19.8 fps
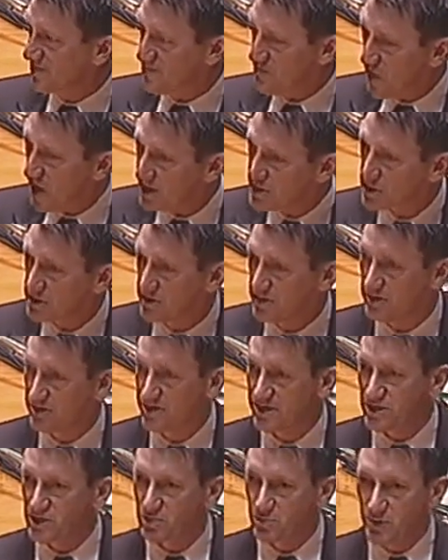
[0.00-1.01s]

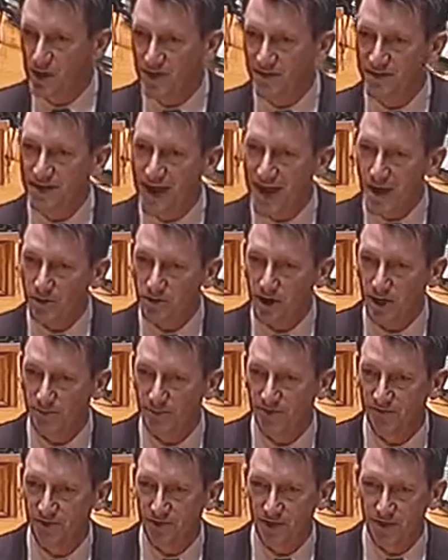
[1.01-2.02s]
fraudulently sway the
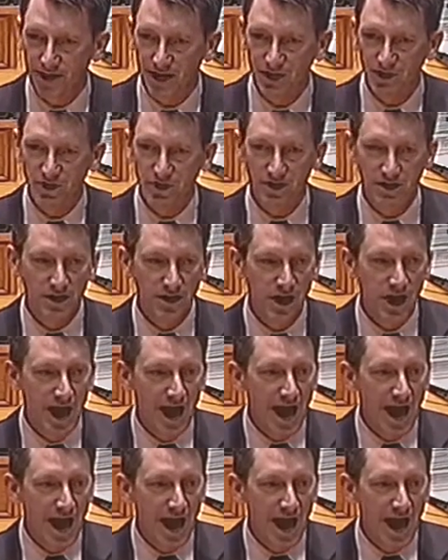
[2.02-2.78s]
outcome of an election